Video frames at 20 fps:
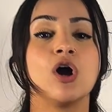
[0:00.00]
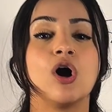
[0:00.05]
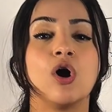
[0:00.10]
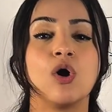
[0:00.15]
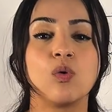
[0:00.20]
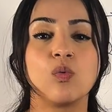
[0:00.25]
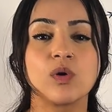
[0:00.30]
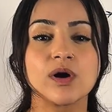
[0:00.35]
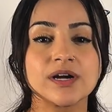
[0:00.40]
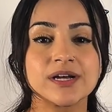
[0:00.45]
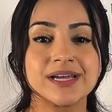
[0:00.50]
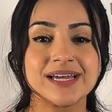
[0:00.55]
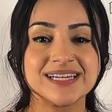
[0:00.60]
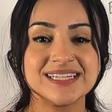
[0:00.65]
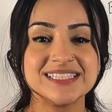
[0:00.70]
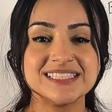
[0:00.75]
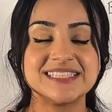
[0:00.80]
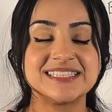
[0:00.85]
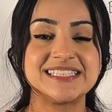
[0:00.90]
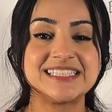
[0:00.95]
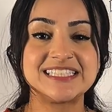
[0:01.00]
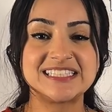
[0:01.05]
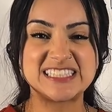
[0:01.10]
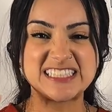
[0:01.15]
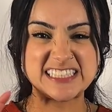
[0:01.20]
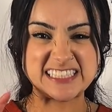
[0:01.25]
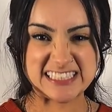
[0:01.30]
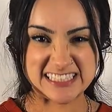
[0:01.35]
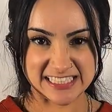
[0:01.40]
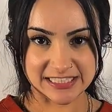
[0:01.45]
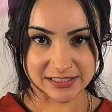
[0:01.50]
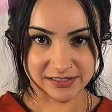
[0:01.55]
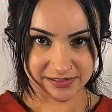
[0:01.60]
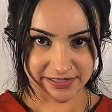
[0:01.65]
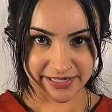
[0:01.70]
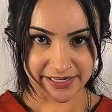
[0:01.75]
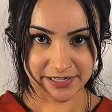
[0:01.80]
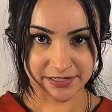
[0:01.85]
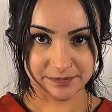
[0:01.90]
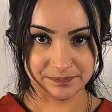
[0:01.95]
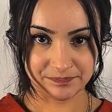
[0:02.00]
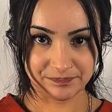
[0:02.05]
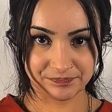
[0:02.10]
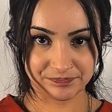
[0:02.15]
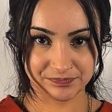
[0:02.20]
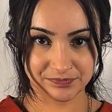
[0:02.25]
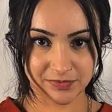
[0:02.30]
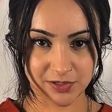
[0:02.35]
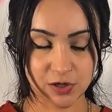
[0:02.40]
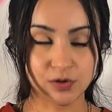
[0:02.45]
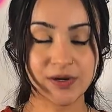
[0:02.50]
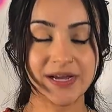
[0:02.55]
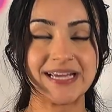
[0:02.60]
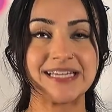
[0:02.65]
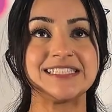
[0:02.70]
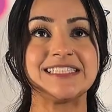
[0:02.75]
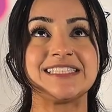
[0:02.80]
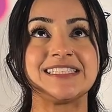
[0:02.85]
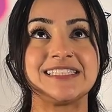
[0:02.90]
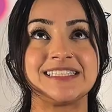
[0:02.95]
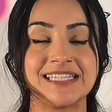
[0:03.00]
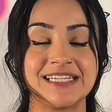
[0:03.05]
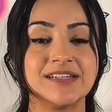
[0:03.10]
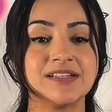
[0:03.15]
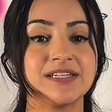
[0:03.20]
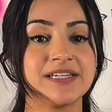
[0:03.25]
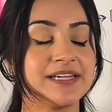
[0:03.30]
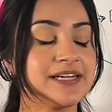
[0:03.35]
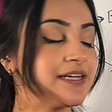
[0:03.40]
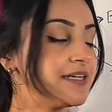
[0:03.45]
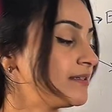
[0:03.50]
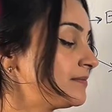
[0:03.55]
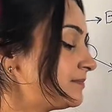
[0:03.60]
We're gonna see cilia. Okay, cilia